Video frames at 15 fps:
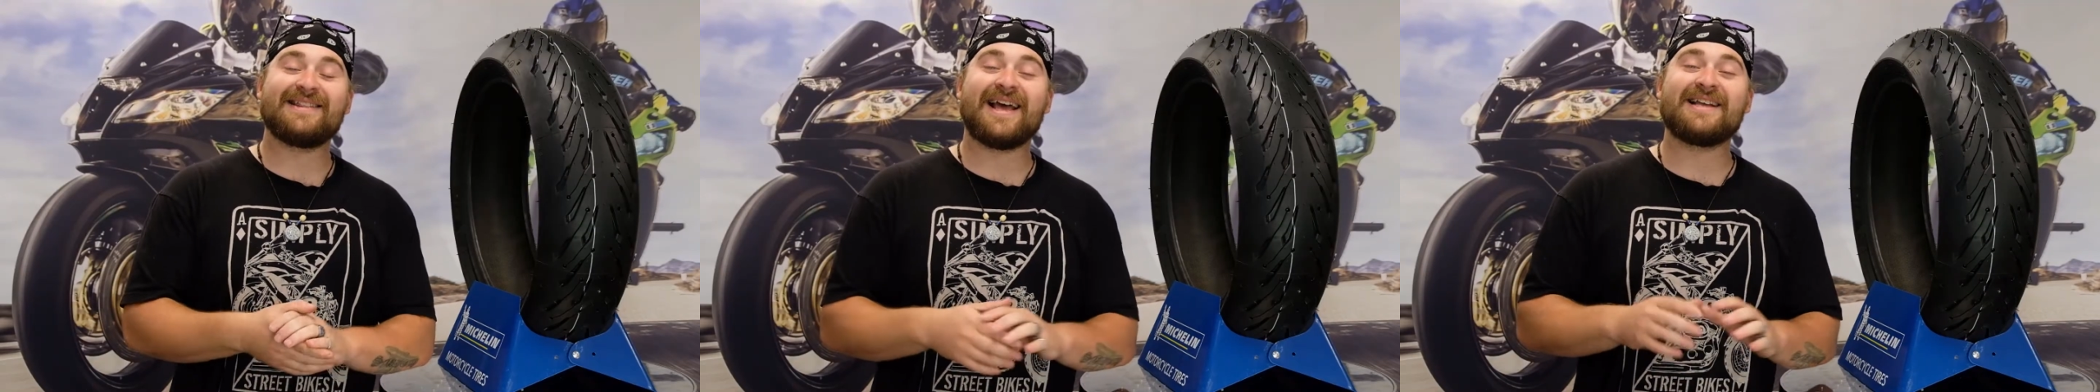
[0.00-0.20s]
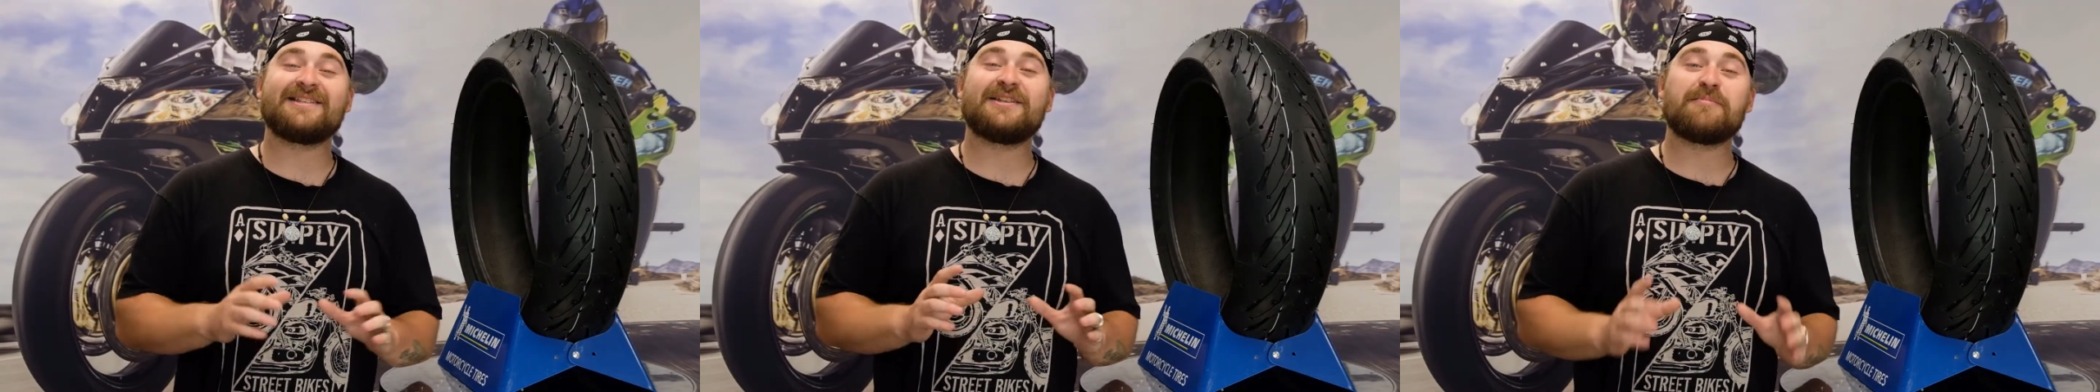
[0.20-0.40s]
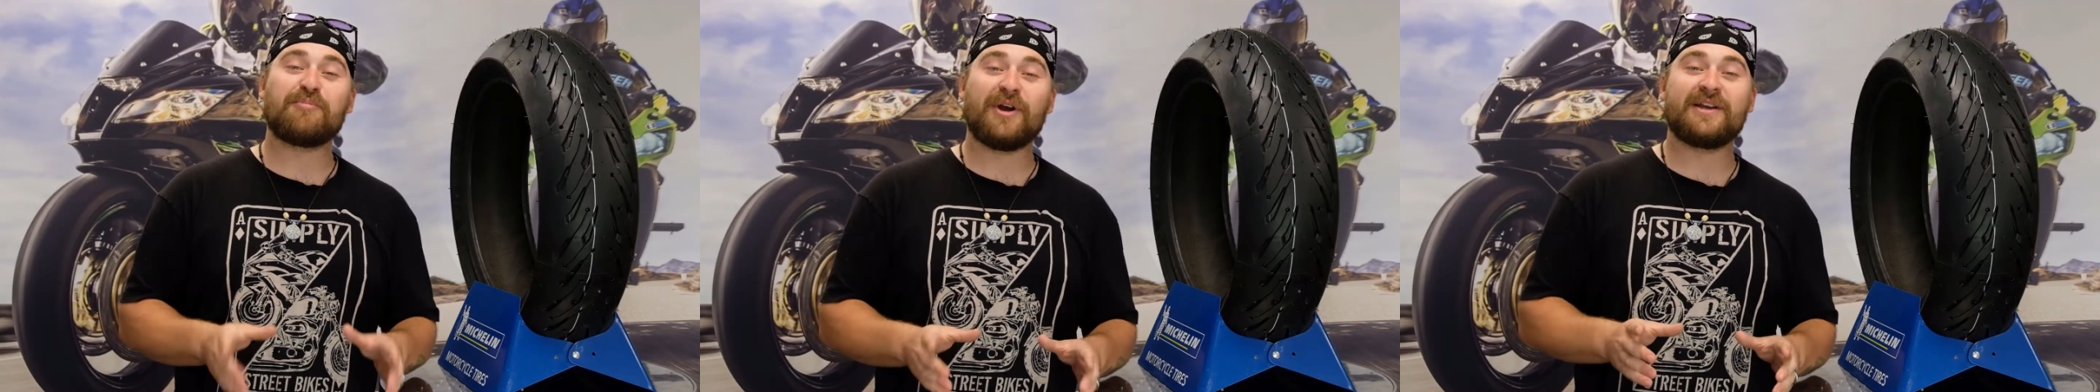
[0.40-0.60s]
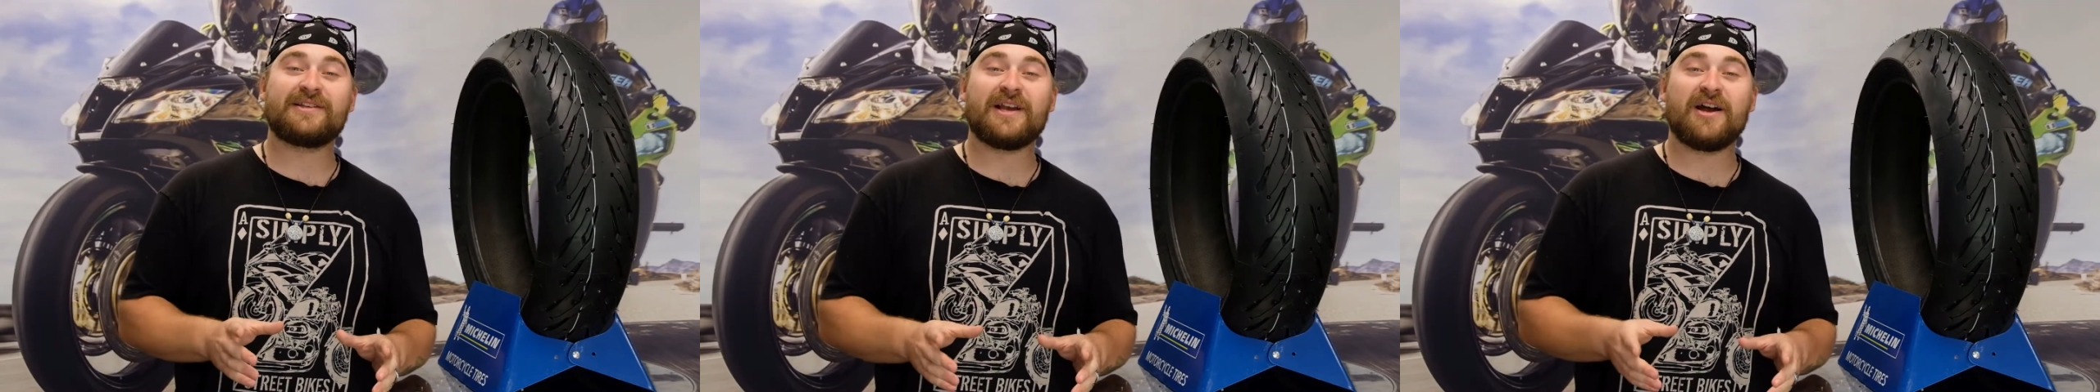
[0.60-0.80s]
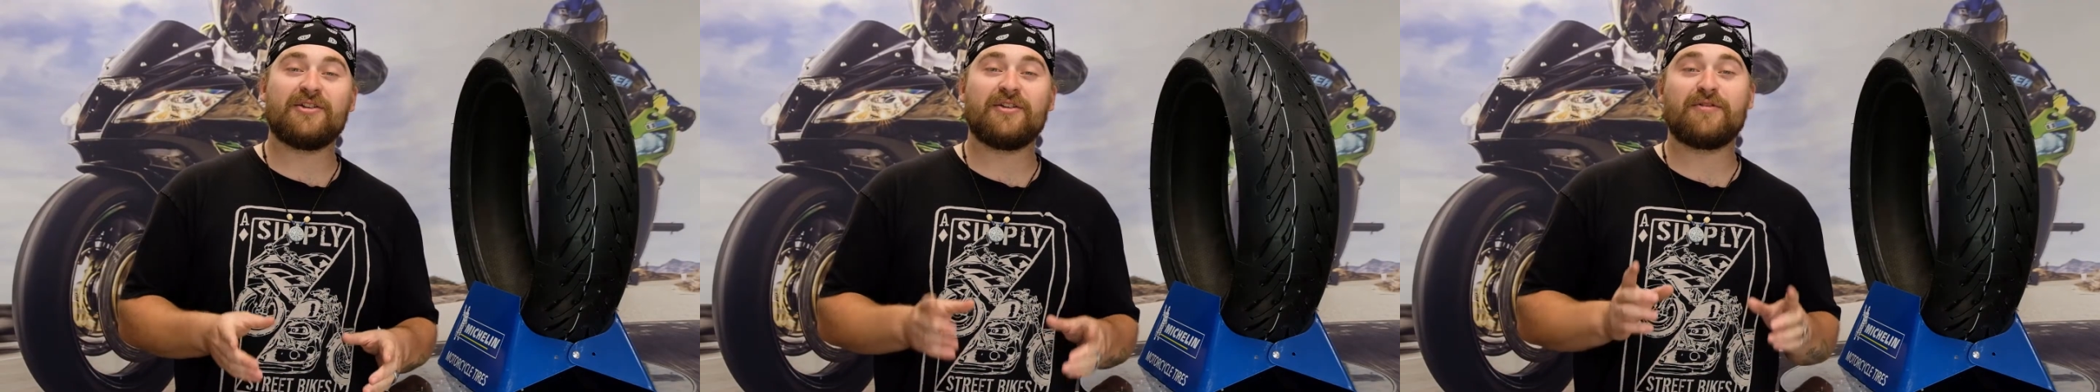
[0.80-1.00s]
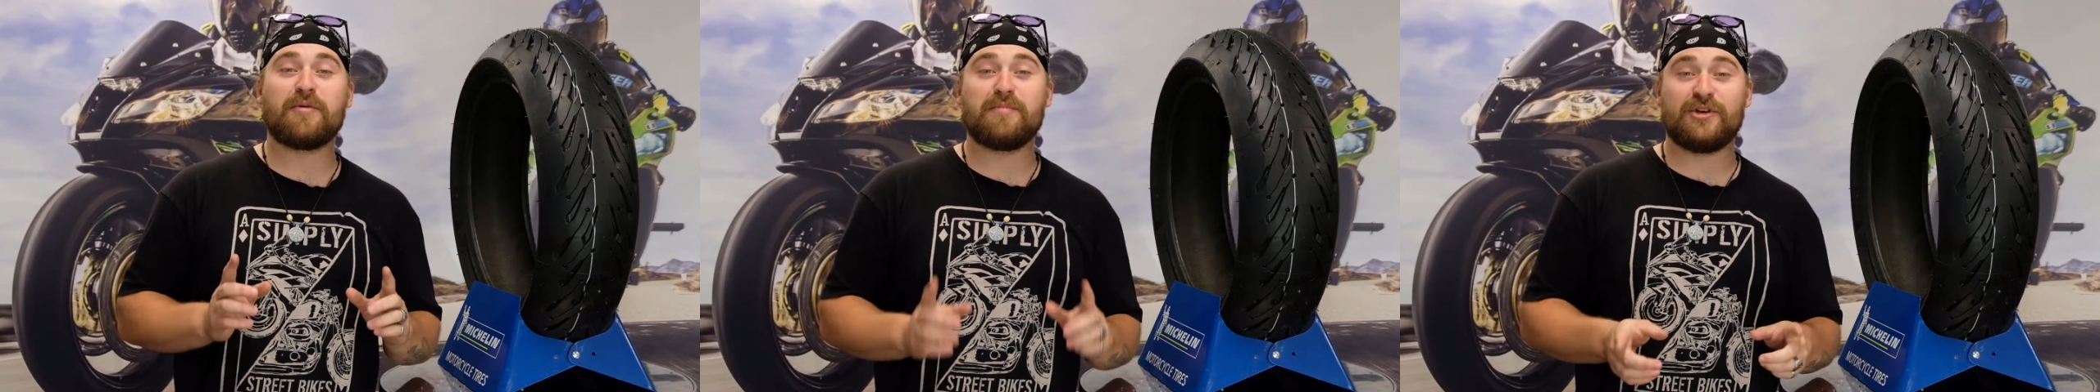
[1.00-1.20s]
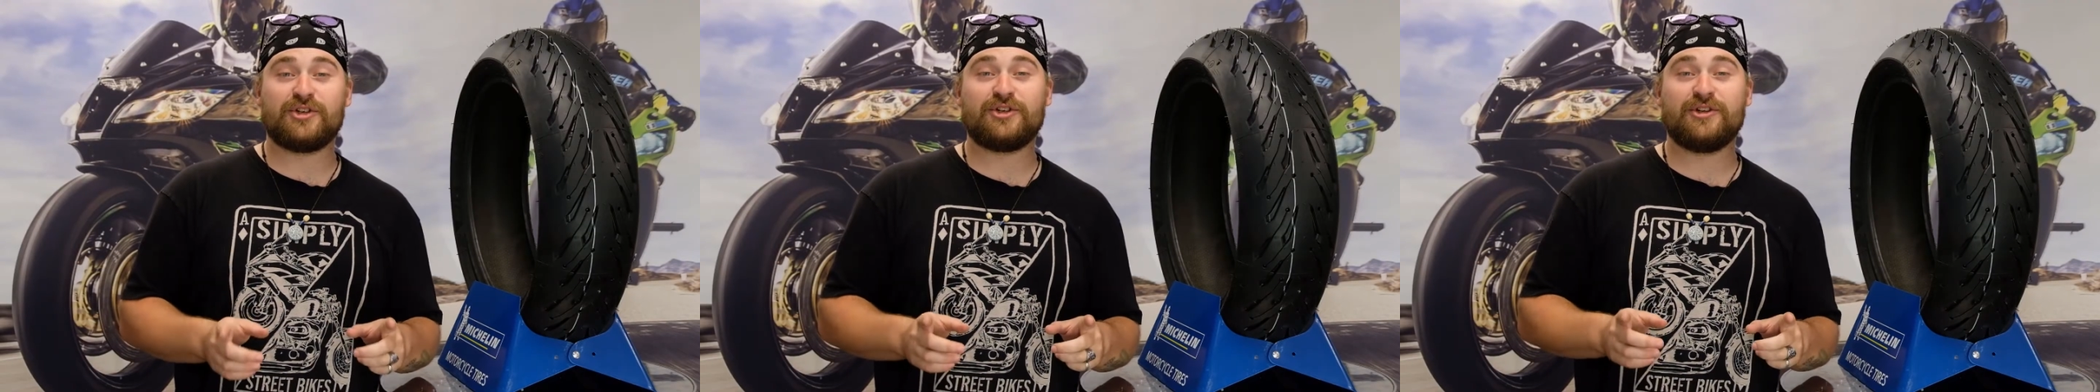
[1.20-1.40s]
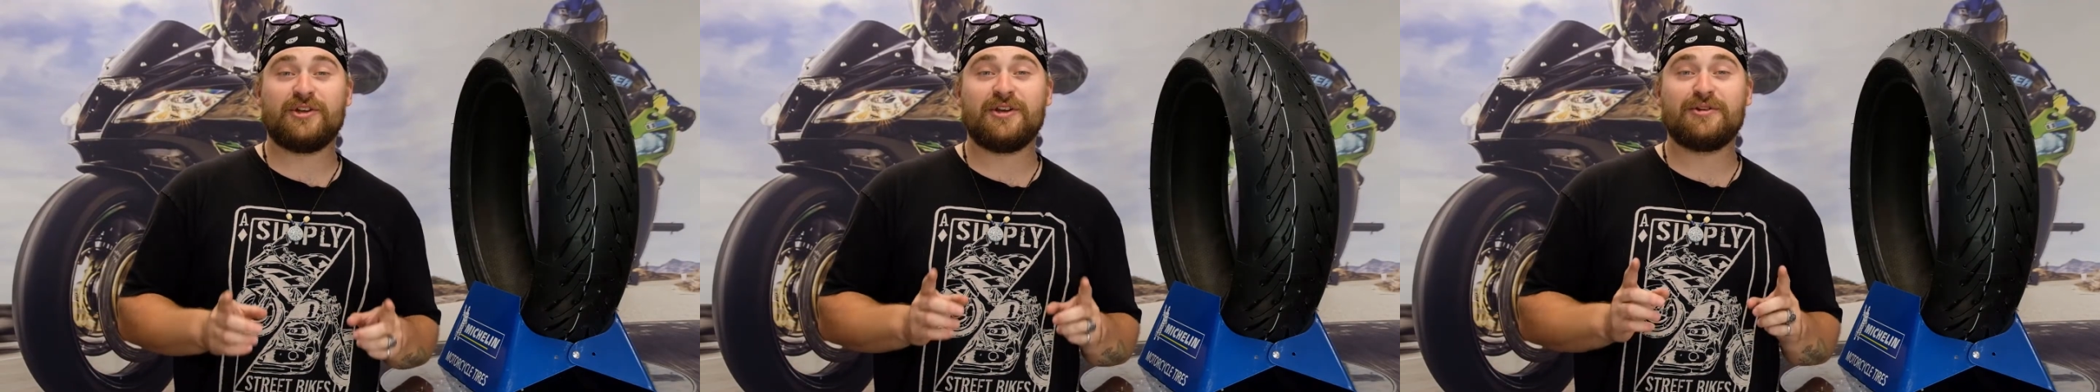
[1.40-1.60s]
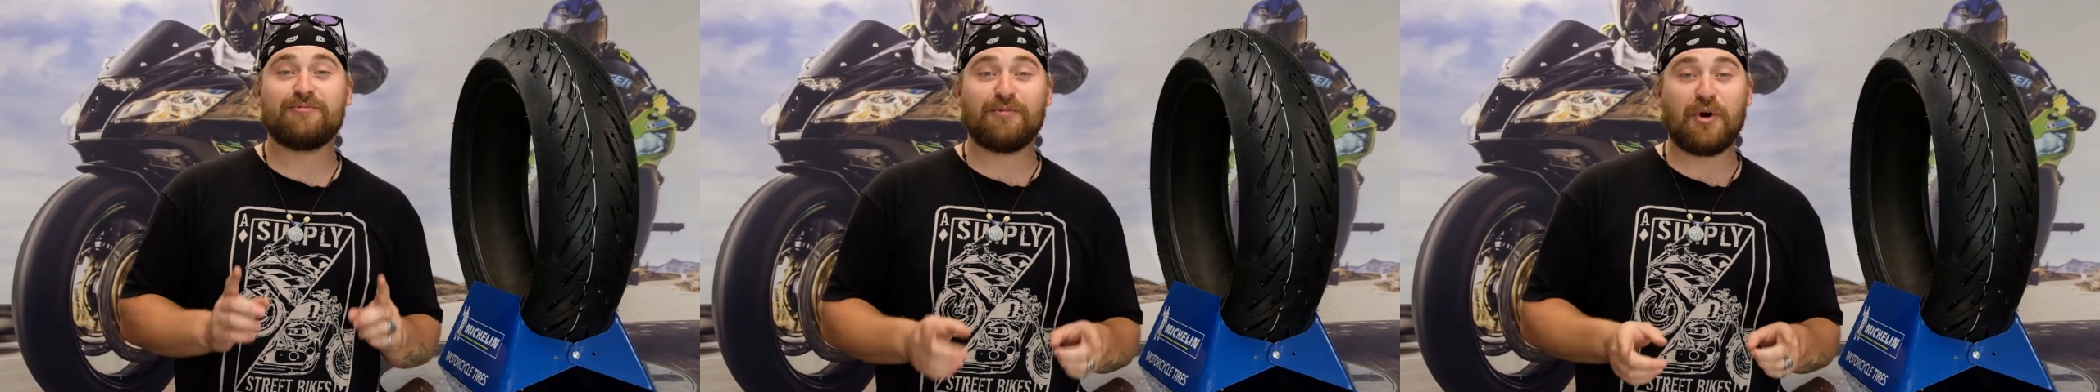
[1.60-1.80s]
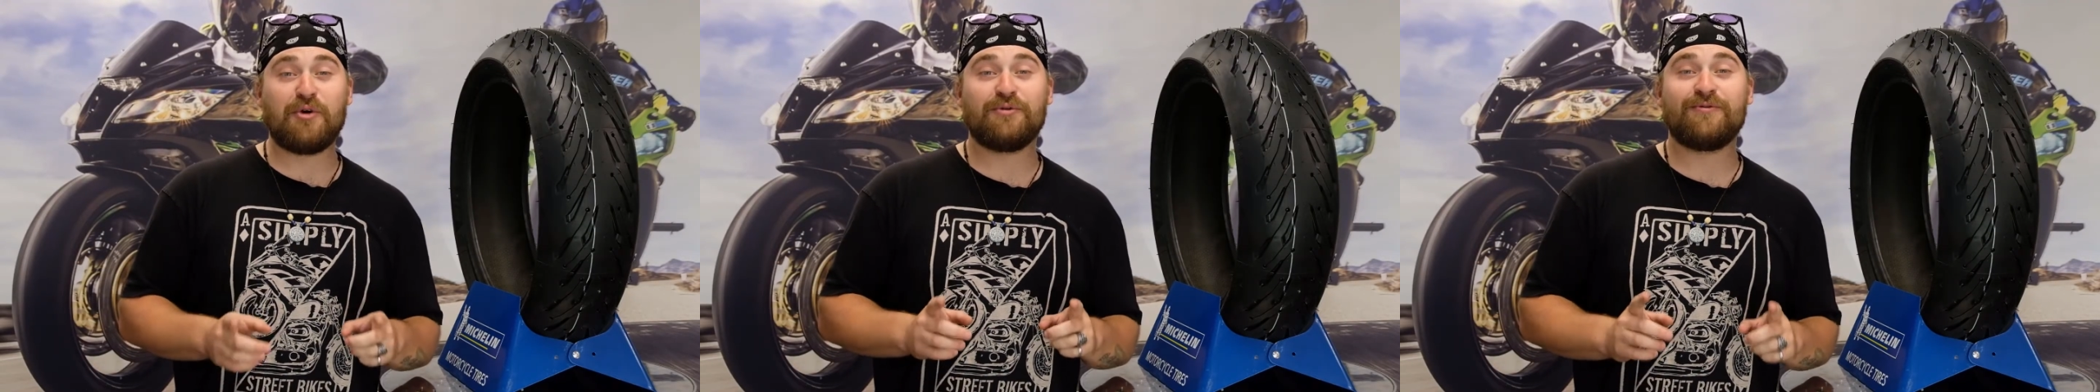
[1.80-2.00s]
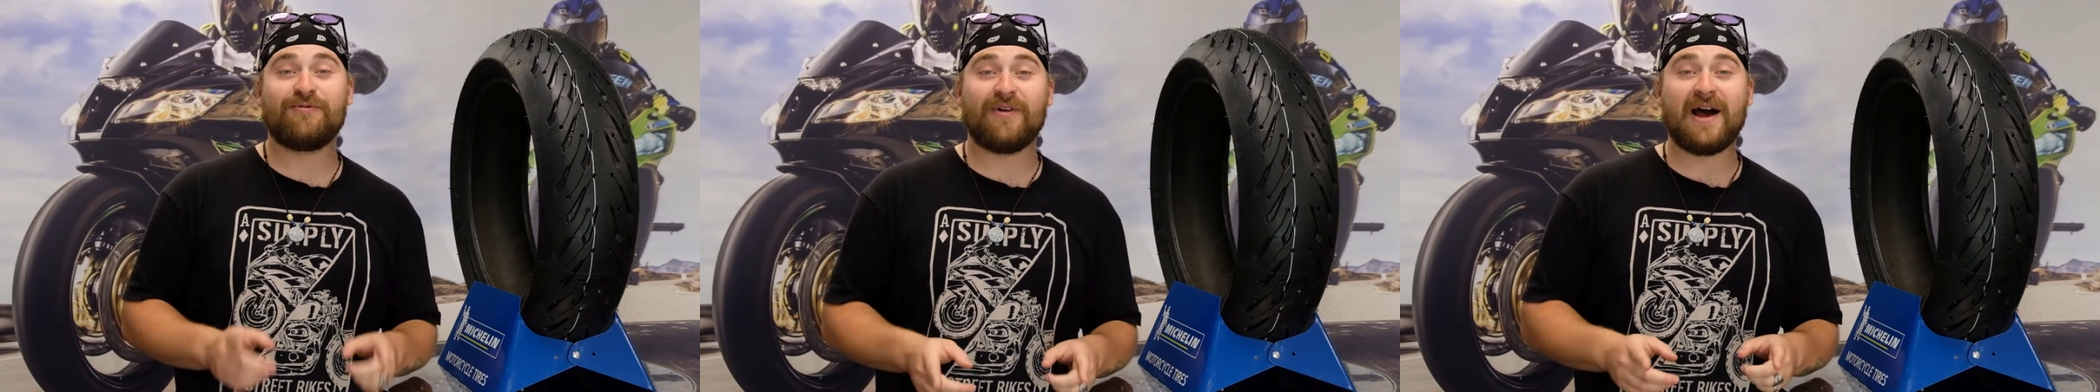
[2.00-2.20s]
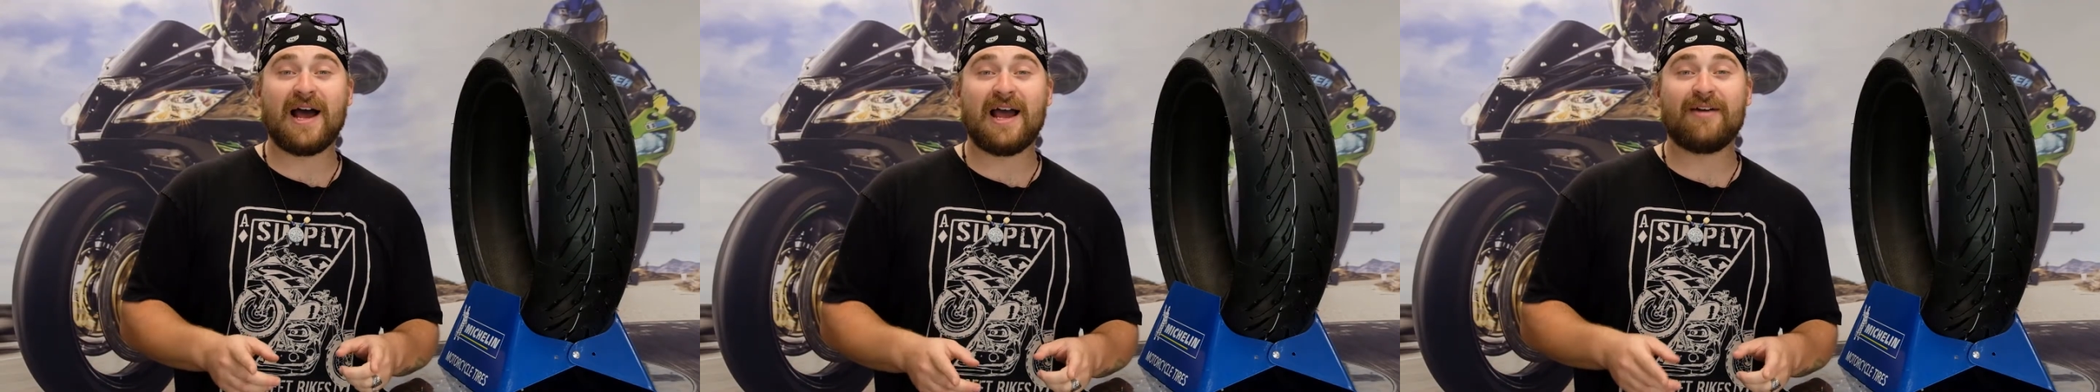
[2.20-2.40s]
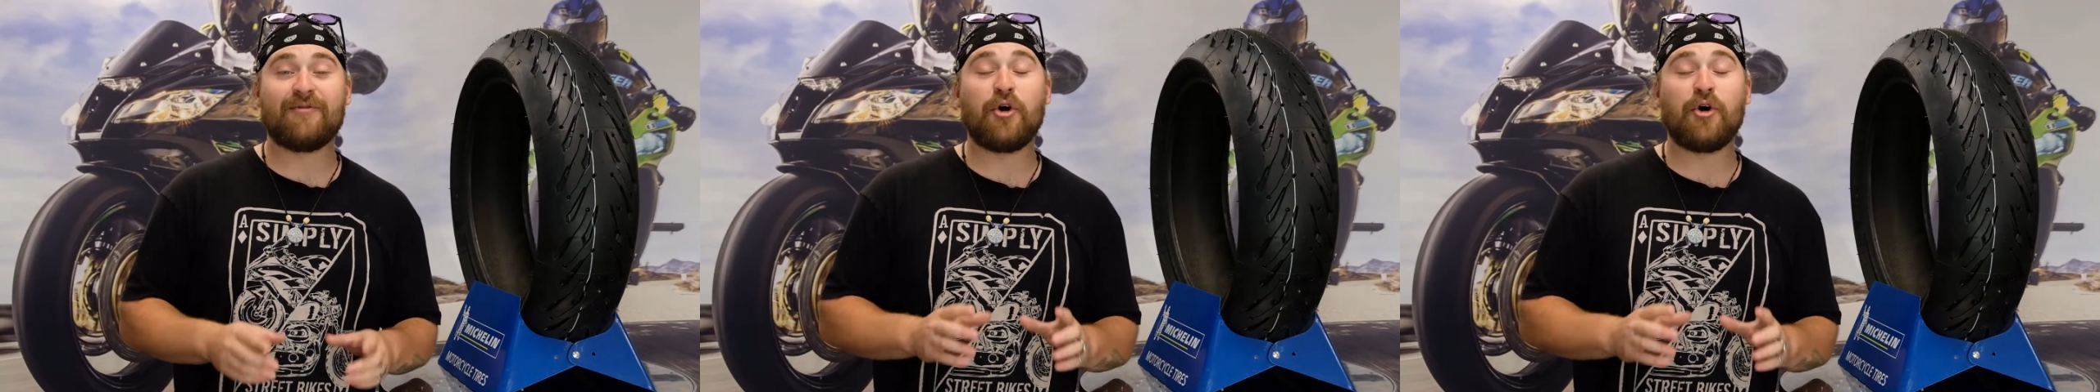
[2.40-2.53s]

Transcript: That's the breakdown of the Michelin Road 5.